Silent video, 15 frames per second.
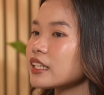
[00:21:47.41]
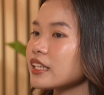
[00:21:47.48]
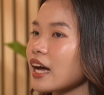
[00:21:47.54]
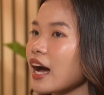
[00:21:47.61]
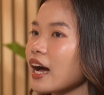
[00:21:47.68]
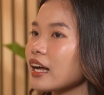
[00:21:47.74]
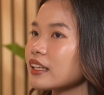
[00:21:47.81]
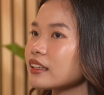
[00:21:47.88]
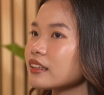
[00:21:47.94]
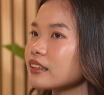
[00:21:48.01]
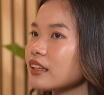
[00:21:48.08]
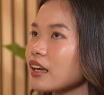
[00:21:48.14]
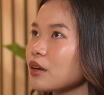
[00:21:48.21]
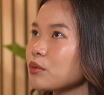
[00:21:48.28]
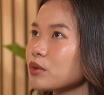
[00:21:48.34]
that
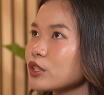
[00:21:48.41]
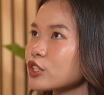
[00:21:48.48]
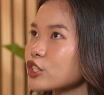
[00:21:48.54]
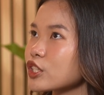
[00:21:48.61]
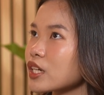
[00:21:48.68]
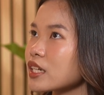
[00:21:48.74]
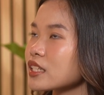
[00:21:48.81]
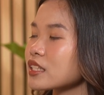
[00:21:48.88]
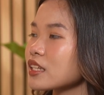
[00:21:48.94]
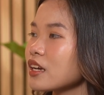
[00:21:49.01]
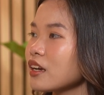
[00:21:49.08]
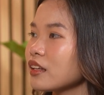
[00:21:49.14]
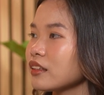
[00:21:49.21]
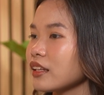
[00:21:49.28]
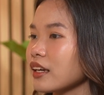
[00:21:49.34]
they will just
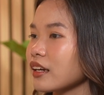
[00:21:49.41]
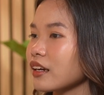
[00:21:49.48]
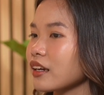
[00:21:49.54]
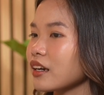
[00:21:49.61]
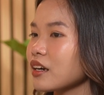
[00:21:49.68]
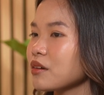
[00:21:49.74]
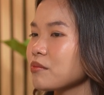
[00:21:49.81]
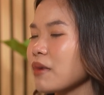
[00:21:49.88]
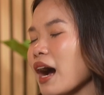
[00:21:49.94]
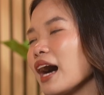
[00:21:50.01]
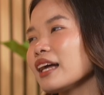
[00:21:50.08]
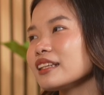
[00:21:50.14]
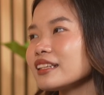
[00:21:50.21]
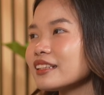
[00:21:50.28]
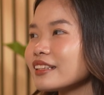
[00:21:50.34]
like
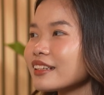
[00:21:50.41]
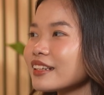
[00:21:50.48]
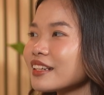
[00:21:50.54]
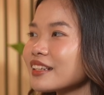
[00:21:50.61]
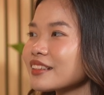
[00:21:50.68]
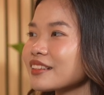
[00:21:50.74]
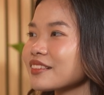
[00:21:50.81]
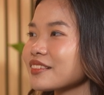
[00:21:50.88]
bahala na yan,